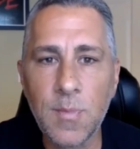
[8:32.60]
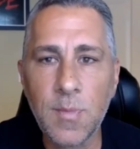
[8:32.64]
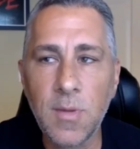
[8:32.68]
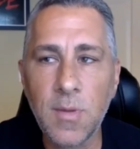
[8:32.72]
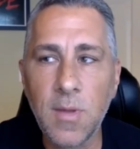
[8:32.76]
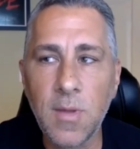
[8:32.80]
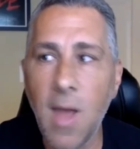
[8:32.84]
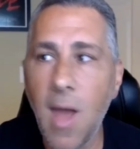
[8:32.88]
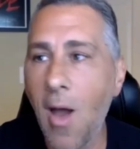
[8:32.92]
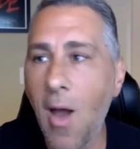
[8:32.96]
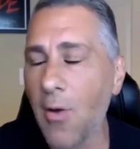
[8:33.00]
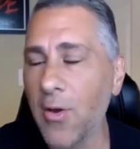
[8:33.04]

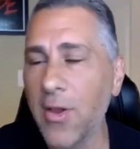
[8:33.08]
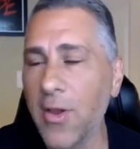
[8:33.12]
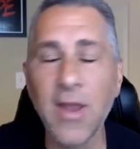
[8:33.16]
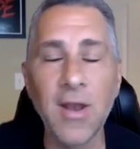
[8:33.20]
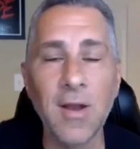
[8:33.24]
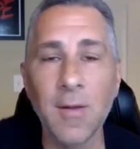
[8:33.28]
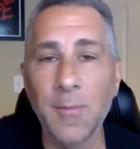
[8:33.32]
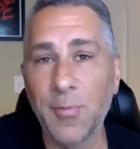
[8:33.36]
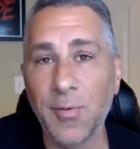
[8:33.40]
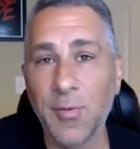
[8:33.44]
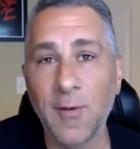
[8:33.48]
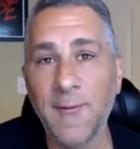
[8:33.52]
How can
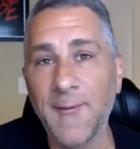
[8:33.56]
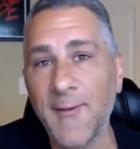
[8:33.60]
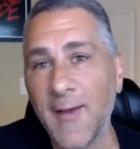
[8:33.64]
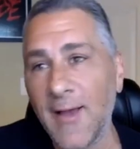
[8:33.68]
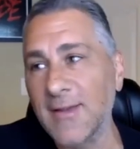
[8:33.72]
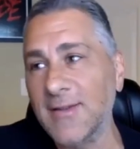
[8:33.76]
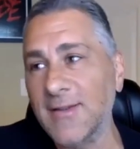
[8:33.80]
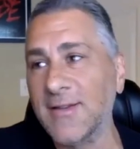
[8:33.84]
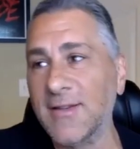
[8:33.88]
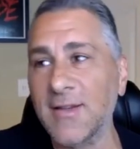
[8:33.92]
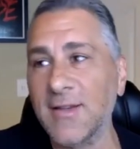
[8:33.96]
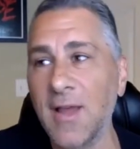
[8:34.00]
a
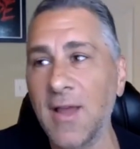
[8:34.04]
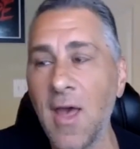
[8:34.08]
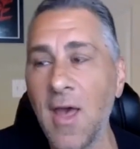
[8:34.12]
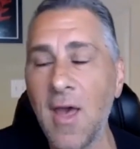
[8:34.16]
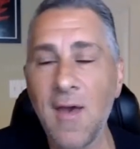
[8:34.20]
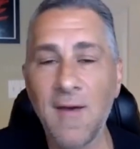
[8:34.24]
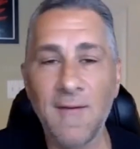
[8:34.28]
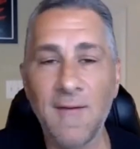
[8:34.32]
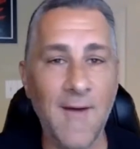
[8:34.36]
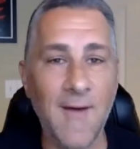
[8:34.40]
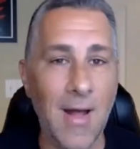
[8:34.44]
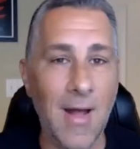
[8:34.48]
professed
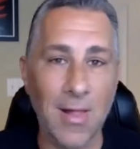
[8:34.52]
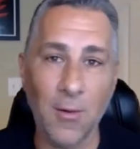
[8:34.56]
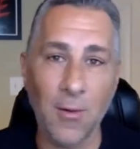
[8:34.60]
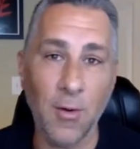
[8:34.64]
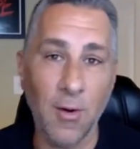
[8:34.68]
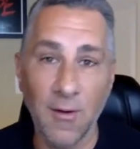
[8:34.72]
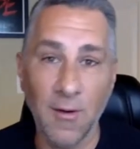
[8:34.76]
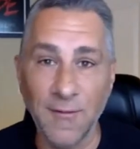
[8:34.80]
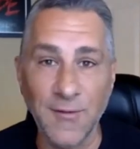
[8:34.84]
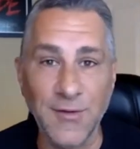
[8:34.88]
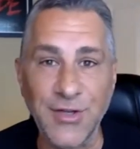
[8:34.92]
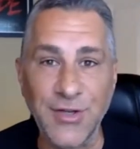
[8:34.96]

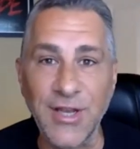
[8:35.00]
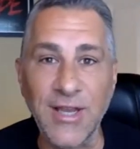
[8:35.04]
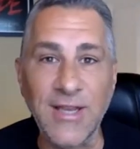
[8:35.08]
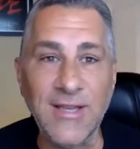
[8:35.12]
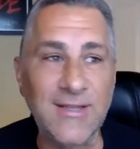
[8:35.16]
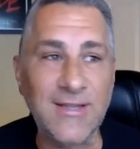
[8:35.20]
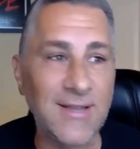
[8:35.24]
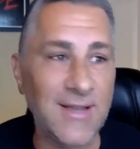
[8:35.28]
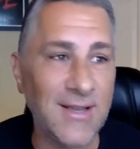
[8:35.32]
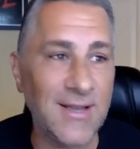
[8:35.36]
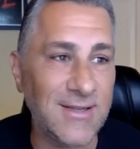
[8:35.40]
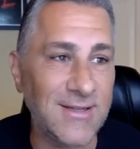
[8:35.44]
follower of
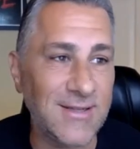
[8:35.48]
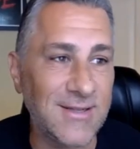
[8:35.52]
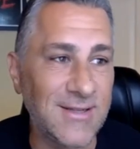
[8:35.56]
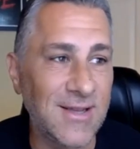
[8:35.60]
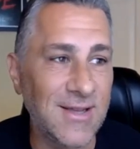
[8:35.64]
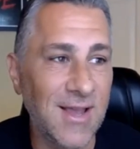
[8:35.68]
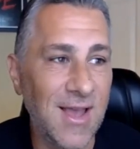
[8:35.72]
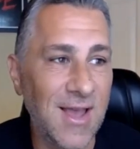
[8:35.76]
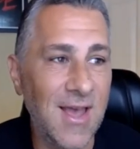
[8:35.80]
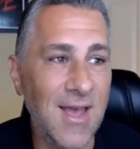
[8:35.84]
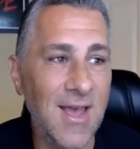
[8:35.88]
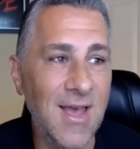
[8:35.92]
Jesus
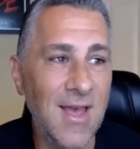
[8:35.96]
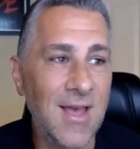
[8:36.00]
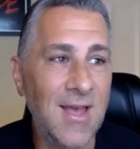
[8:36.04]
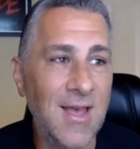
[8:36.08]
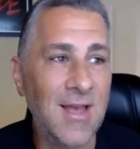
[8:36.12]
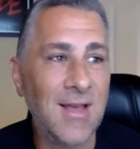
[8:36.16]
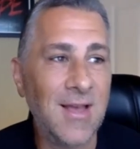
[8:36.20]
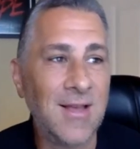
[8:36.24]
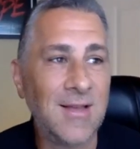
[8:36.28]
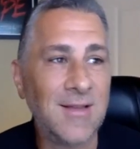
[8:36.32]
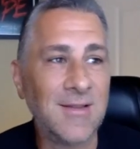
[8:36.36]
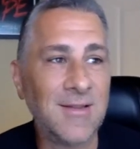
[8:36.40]

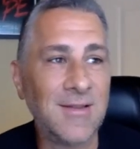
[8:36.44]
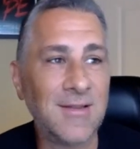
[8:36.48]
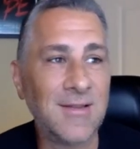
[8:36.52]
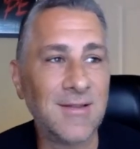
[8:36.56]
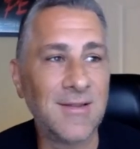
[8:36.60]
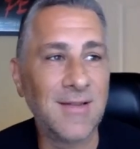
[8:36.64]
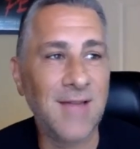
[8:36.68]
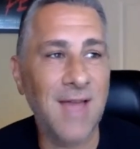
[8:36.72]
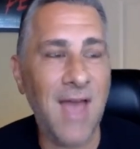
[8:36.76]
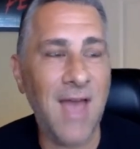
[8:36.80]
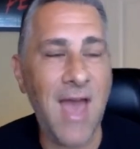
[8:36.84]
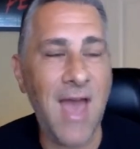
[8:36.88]

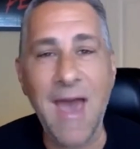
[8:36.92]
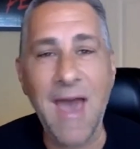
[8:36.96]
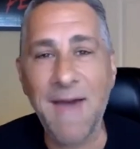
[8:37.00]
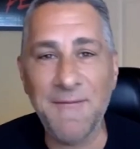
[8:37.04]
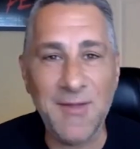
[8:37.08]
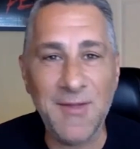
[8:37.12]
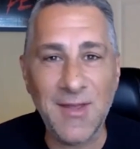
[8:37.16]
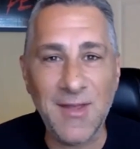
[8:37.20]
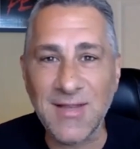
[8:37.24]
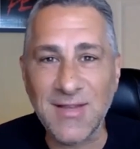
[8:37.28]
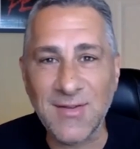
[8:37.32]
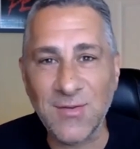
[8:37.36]
have
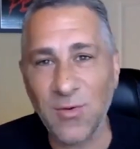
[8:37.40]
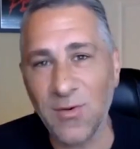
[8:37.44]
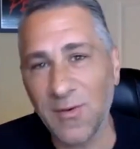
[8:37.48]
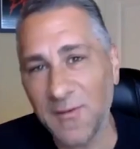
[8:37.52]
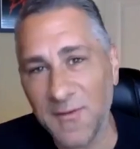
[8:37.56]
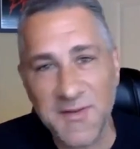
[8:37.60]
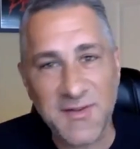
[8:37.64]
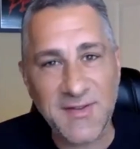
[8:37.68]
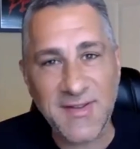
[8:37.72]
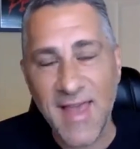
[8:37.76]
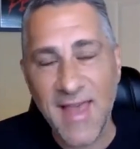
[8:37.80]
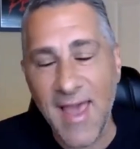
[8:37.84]
this sort of
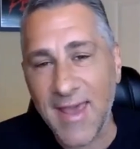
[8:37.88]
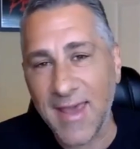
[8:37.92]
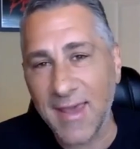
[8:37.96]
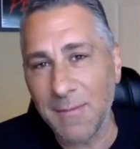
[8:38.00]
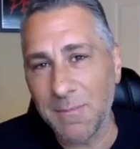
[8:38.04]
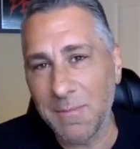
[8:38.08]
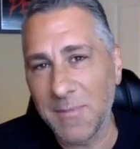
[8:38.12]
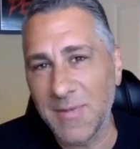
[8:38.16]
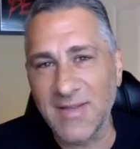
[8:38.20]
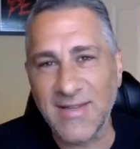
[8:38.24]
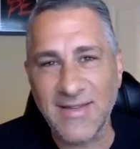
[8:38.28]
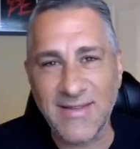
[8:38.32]
second
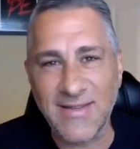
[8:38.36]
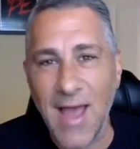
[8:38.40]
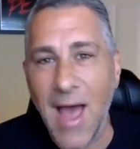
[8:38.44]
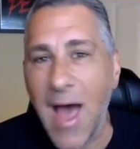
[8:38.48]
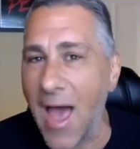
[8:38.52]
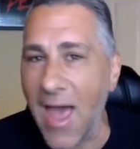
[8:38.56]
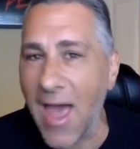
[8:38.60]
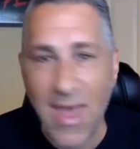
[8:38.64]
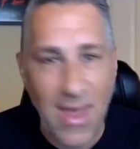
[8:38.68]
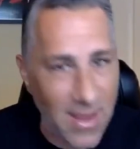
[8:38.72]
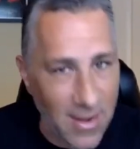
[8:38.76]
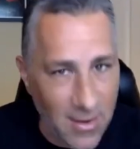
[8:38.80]

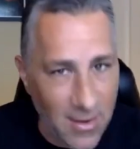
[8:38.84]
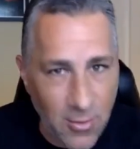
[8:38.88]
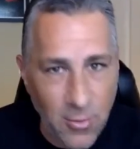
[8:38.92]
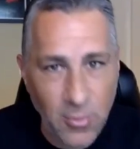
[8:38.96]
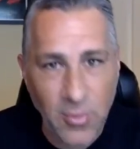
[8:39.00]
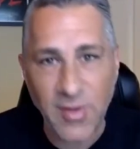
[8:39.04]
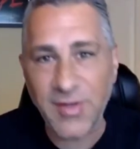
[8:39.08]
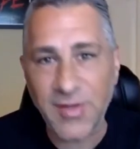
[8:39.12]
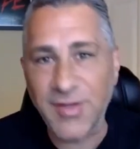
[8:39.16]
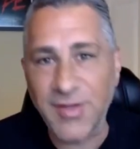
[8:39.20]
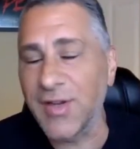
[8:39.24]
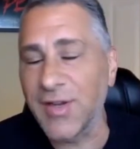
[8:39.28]
Messiah who
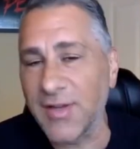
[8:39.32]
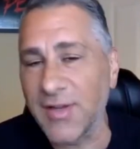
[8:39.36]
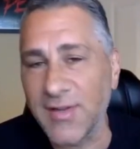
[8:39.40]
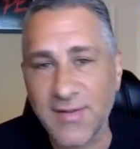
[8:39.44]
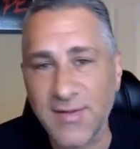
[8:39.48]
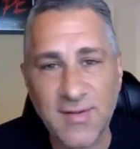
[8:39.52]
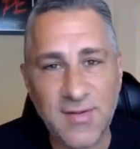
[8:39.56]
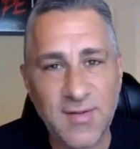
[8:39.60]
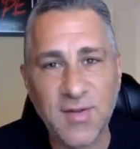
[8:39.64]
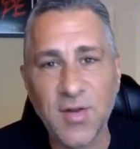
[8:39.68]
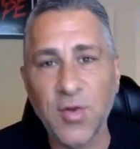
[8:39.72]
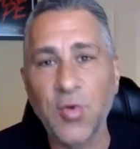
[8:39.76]
is
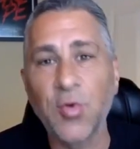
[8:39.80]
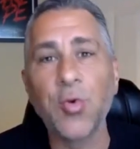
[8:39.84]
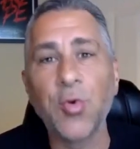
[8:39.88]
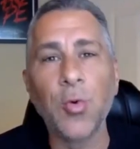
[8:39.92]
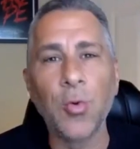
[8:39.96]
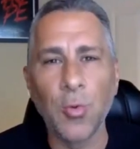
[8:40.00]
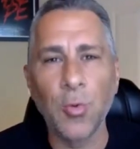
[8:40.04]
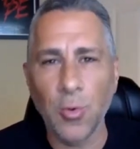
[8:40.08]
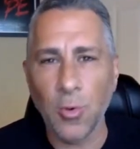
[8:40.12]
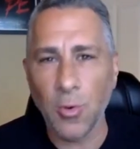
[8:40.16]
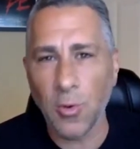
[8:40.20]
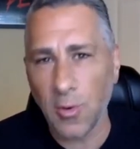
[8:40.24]
just
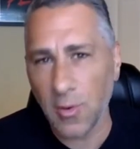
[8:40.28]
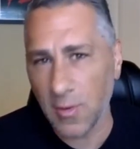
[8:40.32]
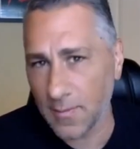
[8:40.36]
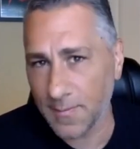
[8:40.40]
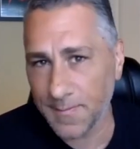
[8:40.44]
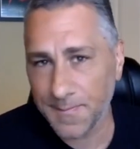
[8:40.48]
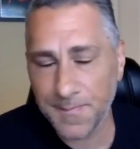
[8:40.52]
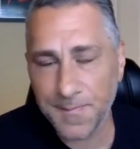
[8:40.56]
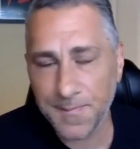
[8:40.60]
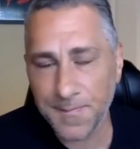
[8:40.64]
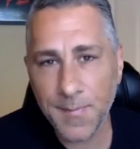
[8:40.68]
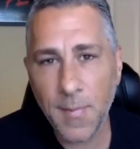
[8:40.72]
cruel?
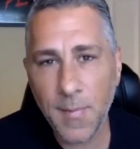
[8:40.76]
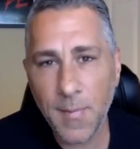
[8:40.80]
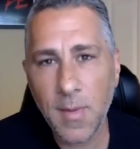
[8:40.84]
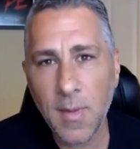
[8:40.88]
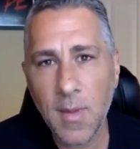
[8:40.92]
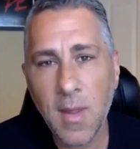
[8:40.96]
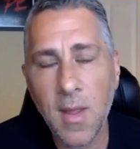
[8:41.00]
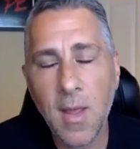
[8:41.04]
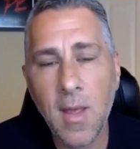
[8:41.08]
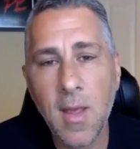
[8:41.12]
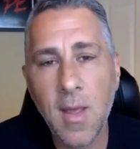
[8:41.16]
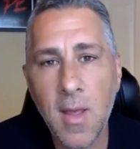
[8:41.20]

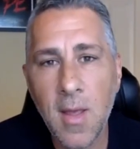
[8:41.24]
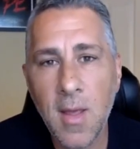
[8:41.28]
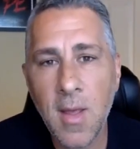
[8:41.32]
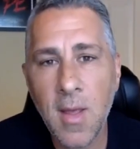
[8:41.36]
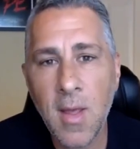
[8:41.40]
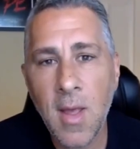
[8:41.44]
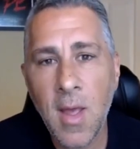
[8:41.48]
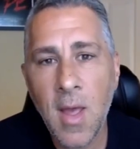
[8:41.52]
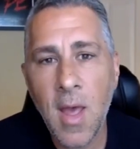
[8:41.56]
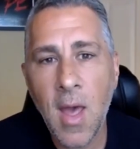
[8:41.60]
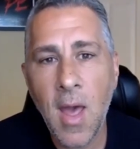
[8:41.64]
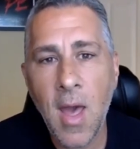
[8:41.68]

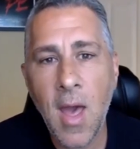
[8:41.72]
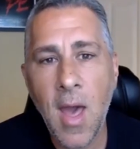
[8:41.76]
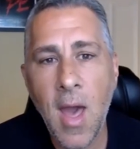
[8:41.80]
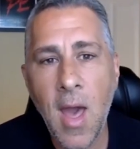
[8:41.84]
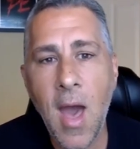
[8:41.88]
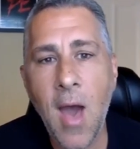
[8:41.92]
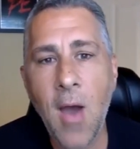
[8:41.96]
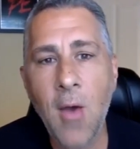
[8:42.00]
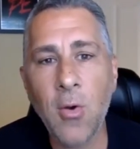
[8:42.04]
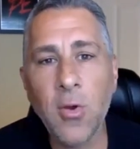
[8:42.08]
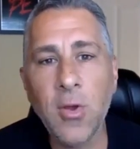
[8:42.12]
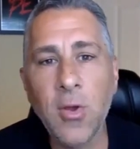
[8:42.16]

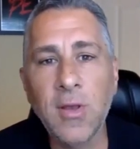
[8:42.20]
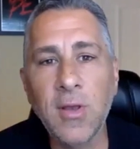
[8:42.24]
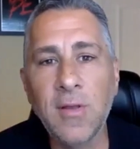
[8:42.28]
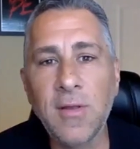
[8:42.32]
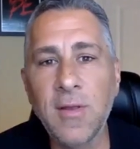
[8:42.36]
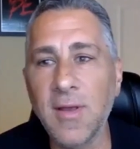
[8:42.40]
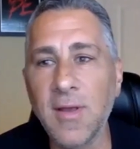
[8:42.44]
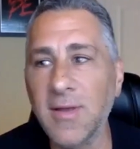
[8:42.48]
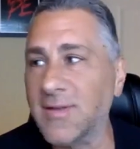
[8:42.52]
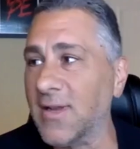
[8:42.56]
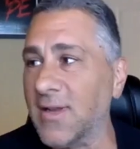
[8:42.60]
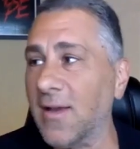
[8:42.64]
How
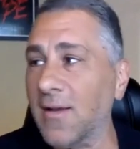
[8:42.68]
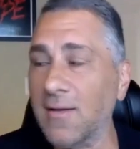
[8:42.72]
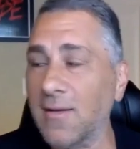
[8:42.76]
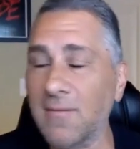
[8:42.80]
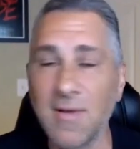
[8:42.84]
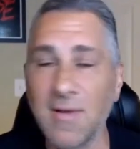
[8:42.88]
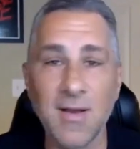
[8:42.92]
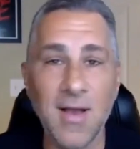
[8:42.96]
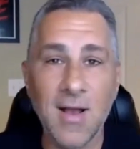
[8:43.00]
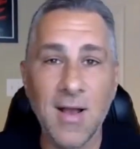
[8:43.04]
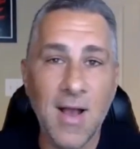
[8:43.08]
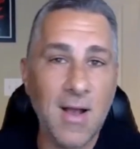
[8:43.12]
does a
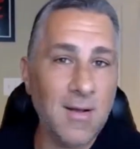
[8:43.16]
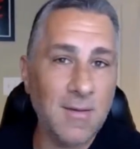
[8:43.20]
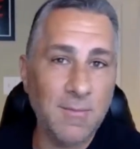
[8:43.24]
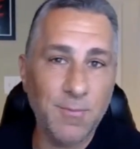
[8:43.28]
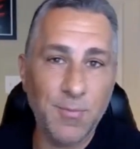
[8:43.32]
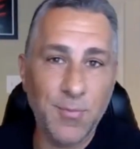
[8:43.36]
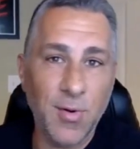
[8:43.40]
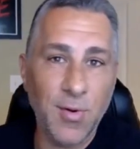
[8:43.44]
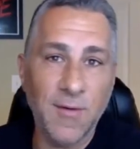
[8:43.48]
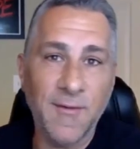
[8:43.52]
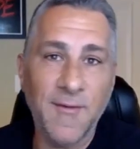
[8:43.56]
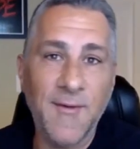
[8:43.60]

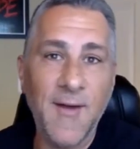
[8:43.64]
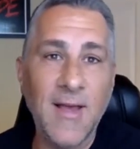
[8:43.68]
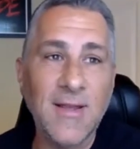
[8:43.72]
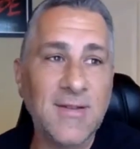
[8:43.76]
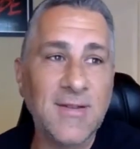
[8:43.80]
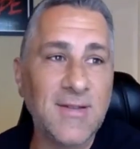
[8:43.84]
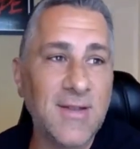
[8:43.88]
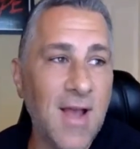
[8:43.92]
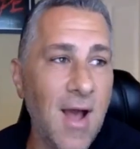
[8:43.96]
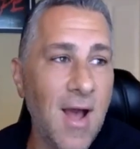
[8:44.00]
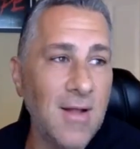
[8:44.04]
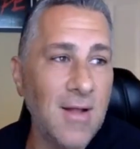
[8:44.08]

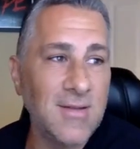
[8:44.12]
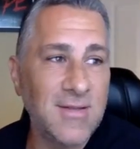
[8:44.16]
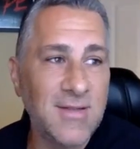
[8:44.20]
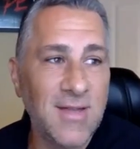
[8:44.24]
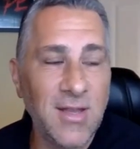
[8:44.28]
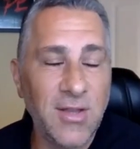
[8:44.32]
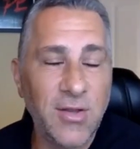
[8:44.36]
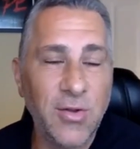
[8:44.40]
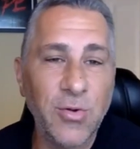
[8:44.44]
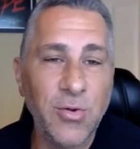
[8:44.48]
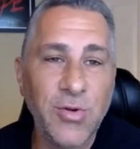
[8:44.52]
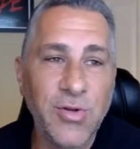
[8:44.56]
professed
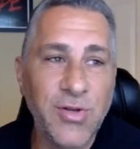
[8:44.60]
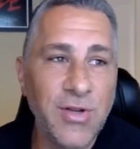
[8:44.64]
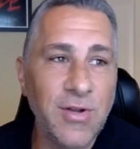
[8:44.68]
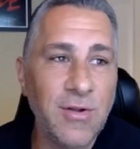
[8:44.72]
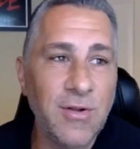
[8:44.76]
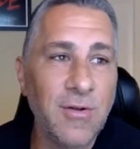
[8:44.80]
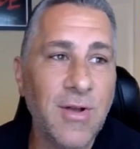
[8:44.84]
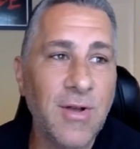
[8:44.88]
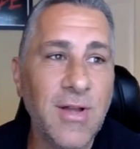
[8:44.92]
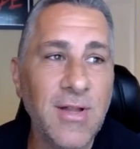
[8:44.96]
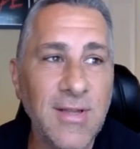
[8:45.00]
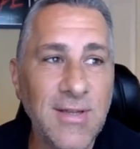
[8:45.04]

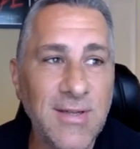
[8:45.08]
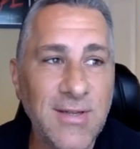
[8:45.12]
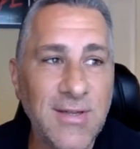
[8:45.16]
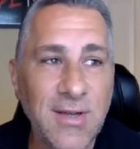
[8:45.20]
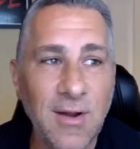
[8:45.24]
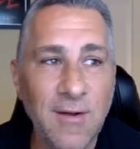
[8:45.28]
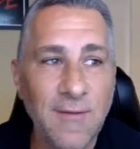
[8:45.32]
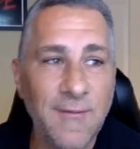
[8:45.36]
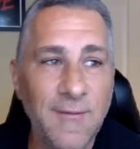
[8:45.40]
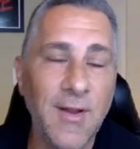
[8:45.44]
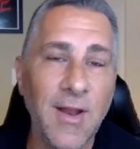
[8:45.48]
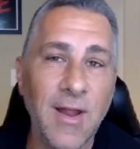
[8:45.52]
constitutional
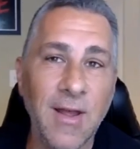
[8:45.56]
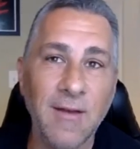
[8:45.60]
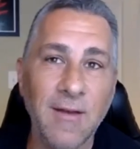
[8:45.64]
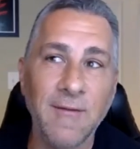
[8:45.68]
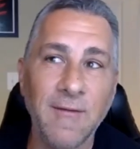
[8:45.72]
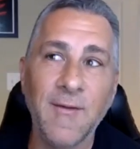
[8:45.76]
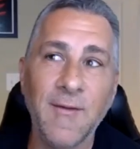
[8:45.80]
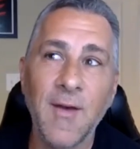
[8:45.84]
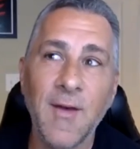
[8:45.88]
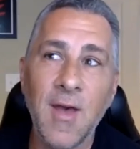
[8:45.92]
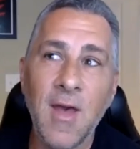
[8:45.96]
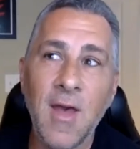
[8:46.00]
conservative